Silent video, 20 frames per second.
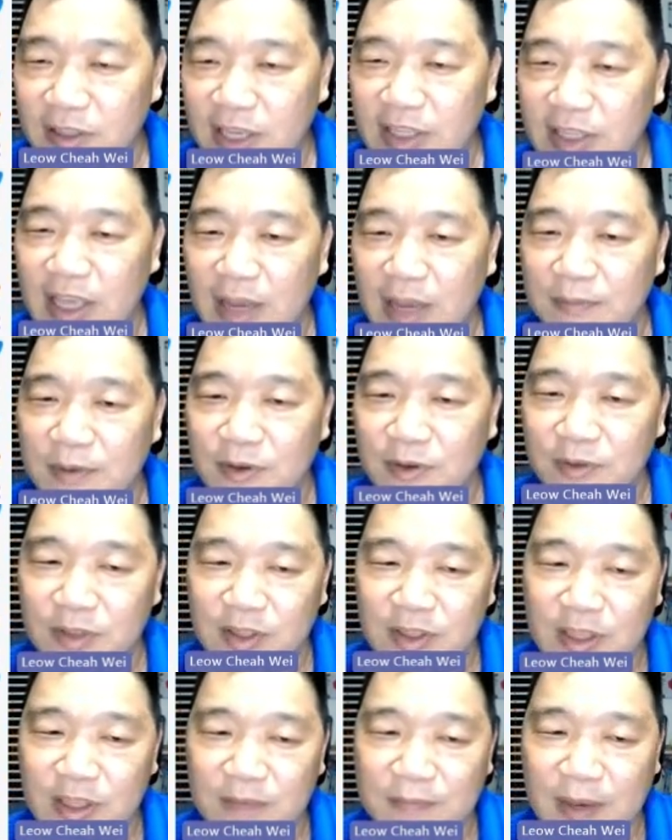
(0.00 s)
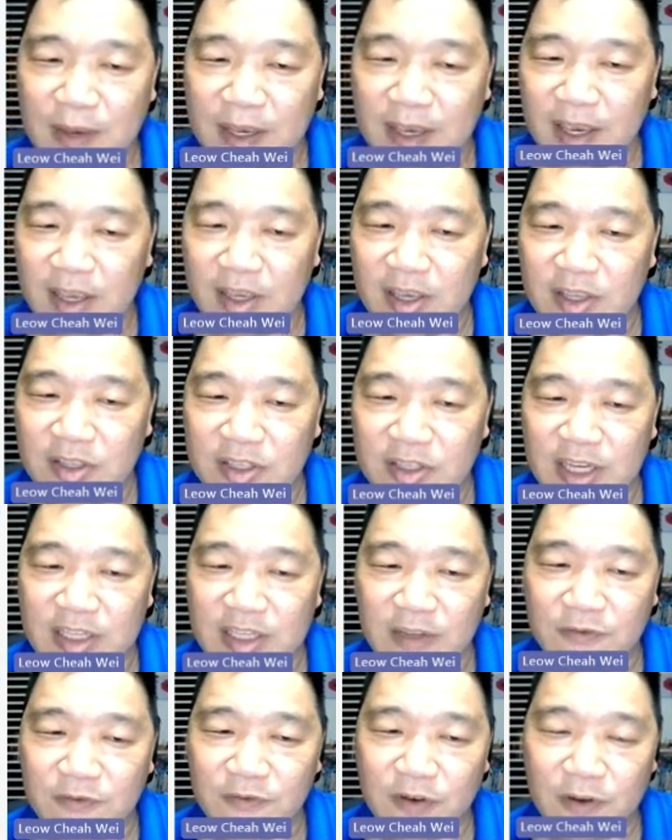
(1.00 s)
take the MQTT packet in
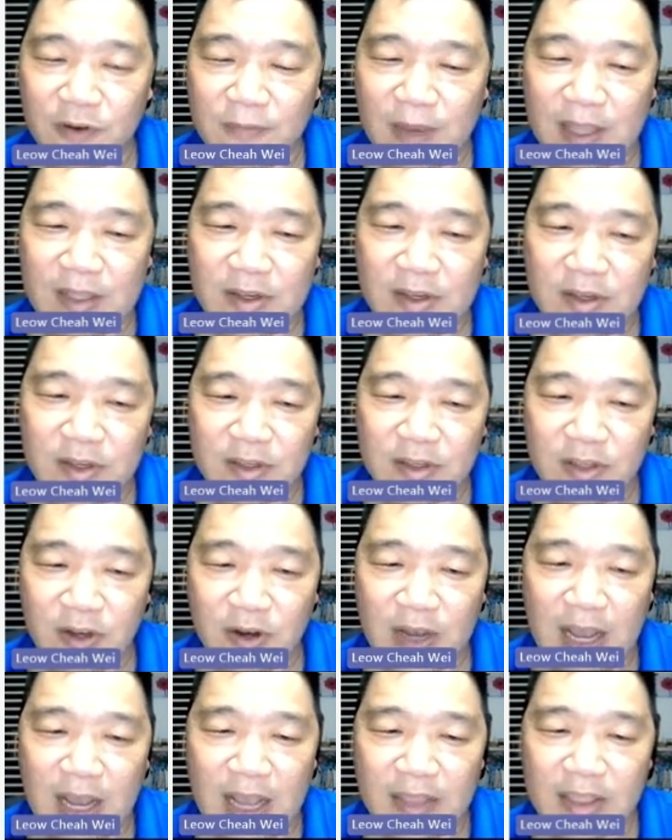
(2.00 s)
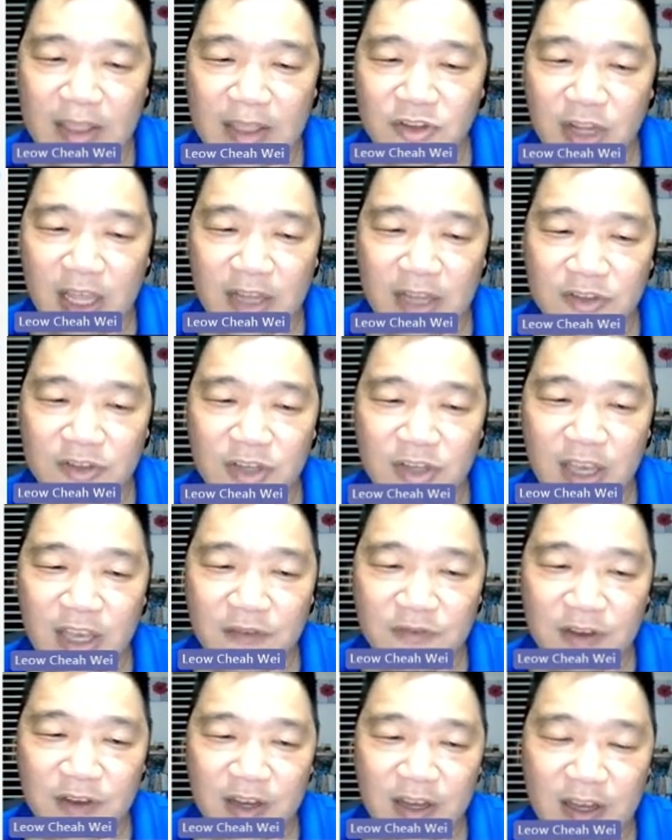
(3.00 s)
JSON format. So RT-Thread actually
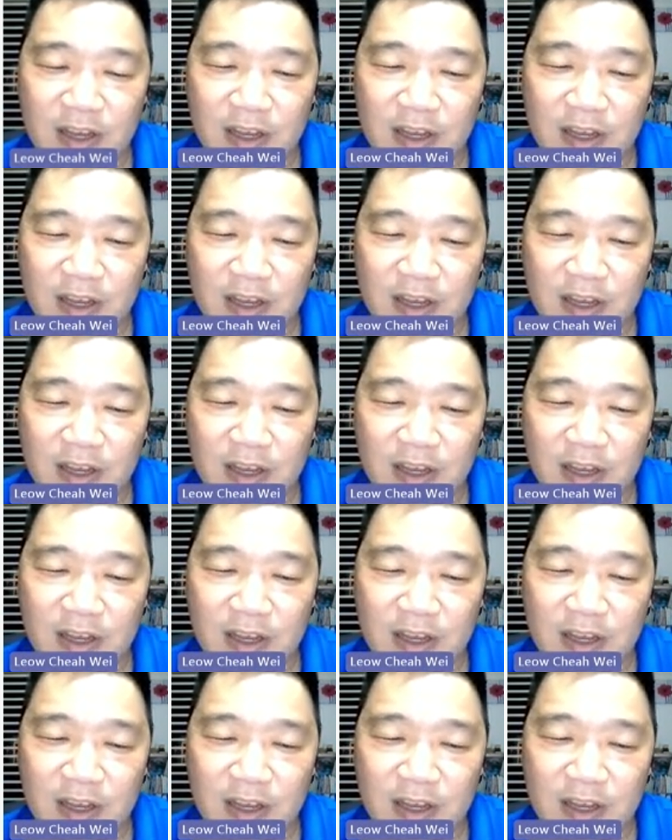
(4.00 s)
have